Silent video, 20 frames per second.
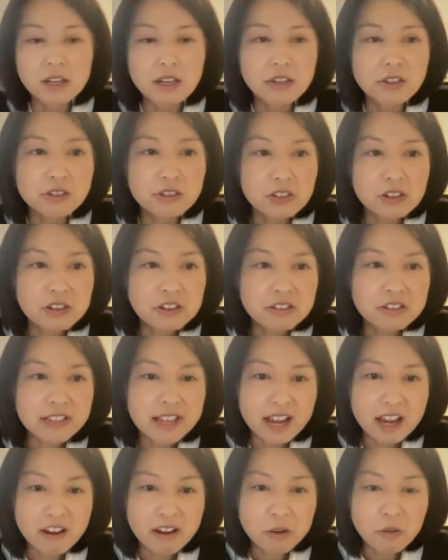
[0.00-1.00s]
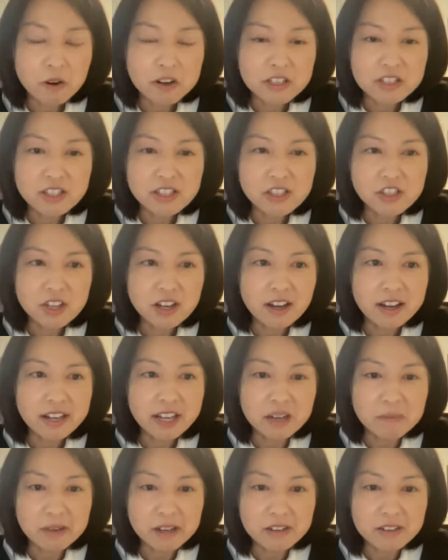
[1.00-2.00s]
So now I wanted to
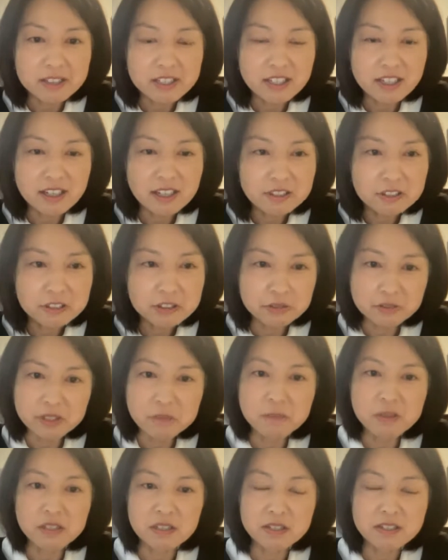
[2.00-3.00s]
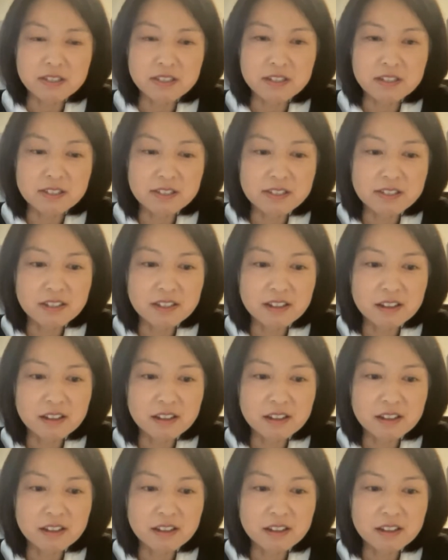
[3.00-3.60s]
talk about the other three pieces.